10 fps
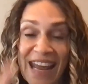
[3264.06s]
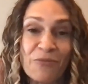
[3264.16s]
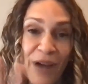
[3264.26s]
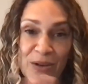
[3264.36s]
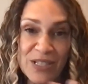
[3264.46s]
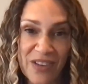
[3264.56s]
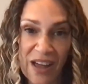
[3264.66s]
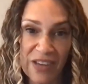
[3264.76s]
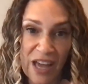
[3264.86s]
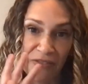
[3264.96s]
eight rounds of
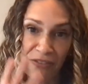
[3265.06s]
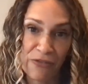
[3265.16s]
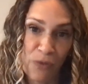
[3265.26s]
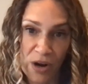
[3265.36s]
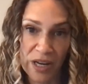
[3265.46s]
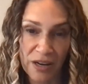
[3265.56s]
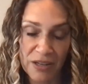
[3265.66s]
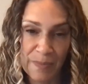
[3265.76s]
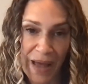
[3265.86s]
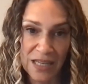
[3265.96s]
IVF in four
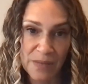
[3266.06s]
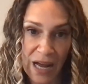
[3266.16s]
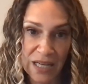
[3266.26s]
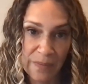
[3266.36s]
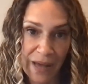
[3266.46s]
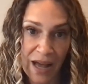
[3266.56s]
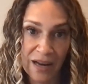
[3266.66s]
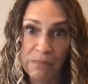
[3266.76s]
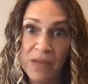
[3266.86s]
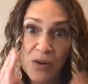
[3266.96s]
years, back to back to
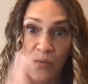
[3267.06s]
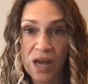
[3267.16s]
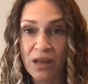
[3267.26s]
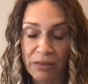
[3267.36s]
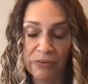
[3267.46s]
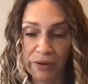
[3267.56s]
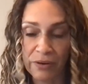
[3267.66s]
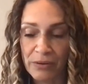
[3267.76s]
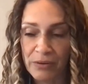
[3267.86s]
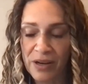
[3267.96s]
back. Midway
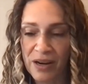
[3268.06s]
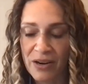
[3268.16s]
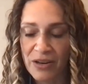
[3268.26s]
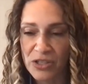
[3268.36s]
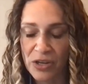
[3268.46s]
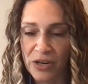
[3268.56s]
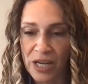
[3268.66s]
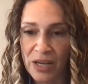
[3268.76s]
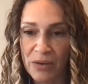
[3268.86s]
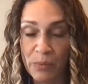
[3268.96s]
through our
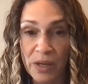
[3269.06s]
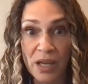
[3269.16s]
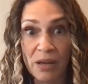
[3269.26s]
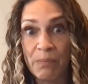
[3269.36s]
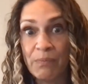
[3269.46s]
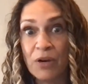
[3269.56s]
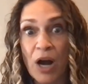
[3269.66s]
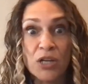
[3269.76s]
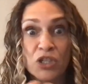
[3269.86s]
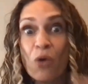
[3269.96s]
journey, we
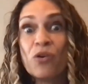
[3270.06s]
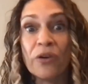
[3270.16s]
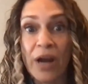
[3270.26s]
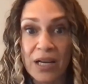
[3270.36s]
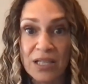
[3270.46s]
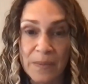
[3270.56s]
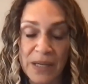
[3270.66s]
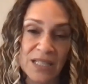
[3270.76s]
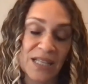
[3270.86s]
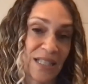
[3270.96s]
got donor eggs
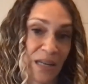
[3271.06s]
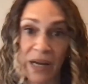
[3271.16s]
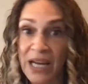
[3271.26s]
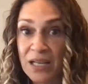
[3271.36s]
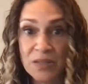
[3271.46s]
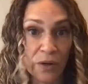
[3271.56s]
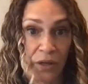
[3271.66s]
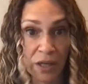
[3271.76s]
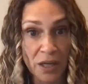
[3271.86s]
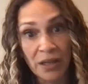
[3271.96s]
because they said my eggs
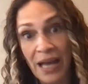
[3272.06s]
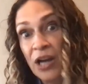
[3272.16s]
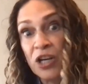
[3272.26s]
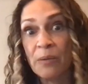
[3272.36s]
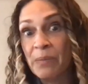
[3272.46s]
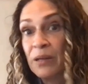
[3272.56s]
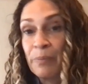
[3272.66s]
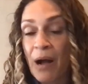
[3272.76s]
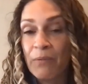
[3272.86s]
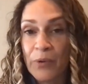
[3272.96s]
weren't good. And that could have been the
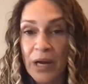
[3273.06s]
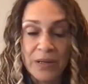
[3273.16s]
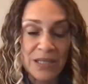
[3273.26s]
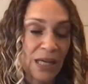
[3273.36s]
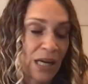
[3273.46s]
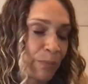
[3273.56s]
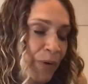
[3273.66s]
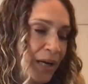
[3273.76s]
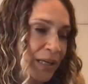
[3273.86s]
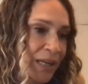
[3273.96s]
problem why I wasn't getting
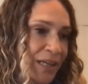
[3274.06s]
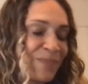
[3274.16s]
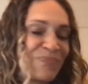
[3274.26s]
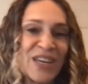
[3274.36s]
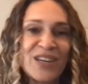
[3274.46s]
pregnant.